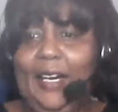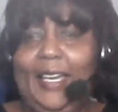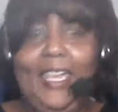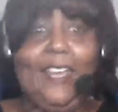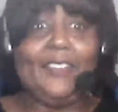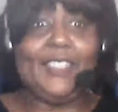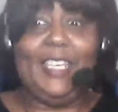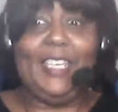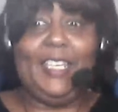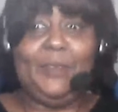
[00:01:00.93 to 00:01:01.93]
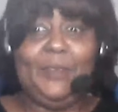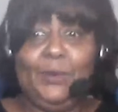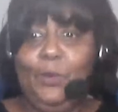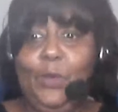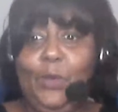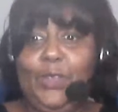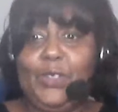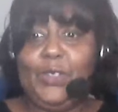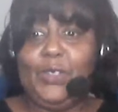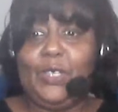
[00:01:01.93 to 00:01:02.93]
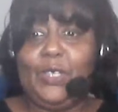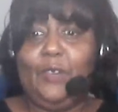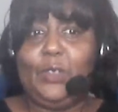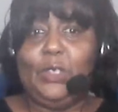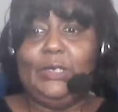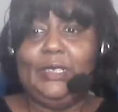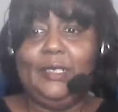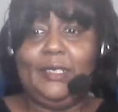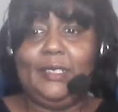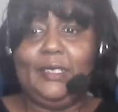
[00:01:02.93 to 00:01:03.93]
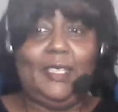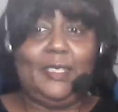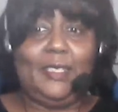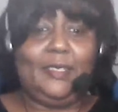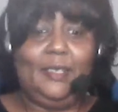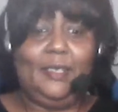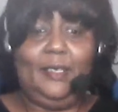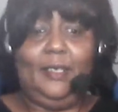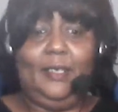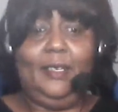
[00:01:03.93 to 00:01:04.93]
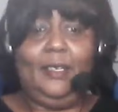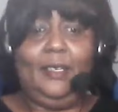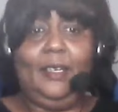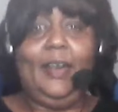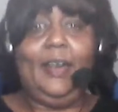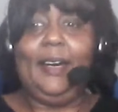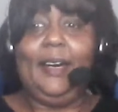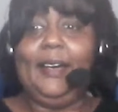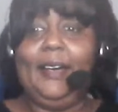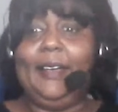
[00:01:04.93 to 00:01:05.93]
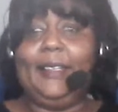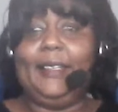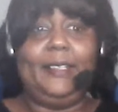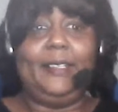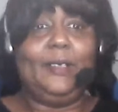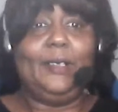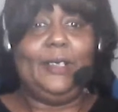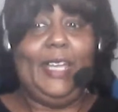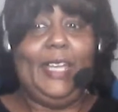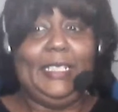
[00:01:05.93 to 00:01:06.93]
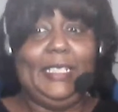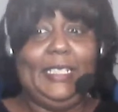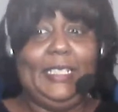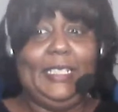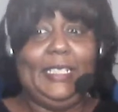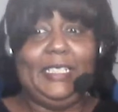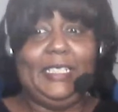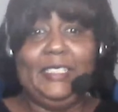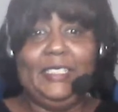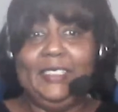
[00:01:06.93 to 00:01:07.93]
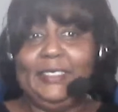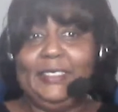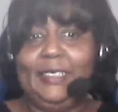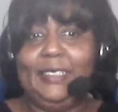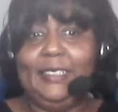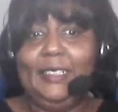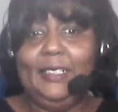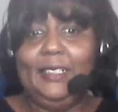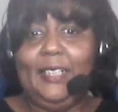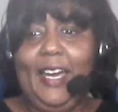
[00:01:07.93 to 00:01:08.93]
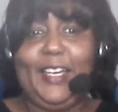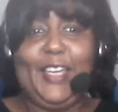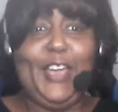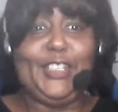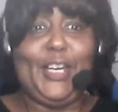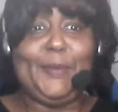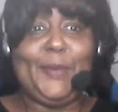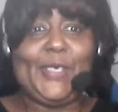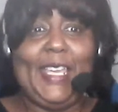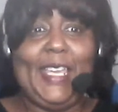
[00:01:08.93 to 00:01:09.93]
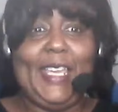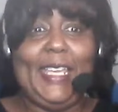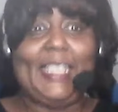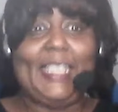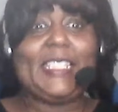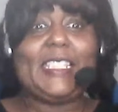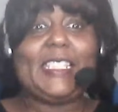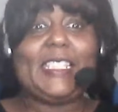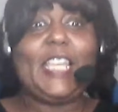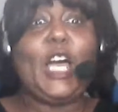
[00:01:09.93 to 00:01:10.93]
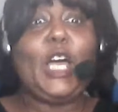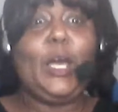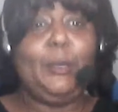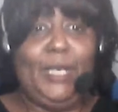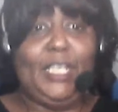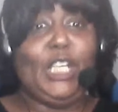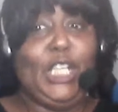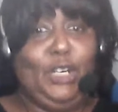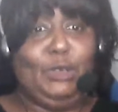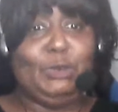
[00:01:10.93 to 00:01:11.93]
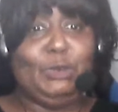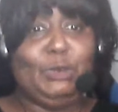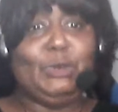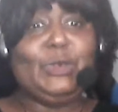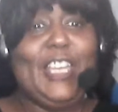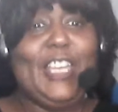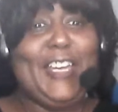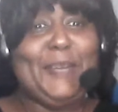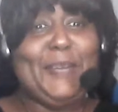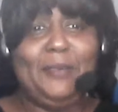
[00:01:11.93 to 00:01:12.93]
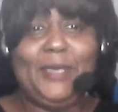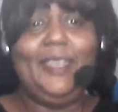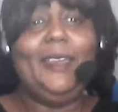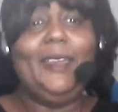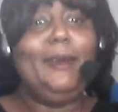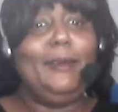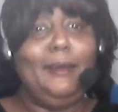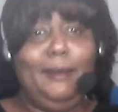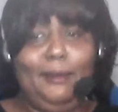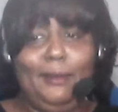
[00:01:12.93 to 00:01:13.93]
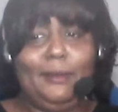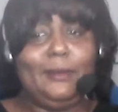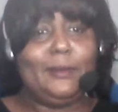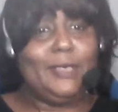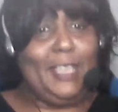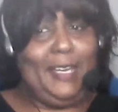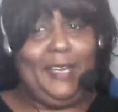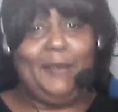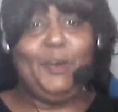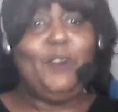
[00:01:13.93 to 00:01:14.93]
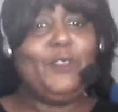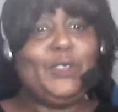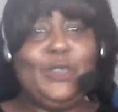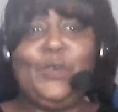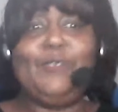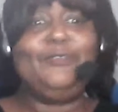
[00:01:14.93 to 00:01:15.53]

I have said with several tests I had done, I had a lot of people say it's been a long time coming and a long time overdue.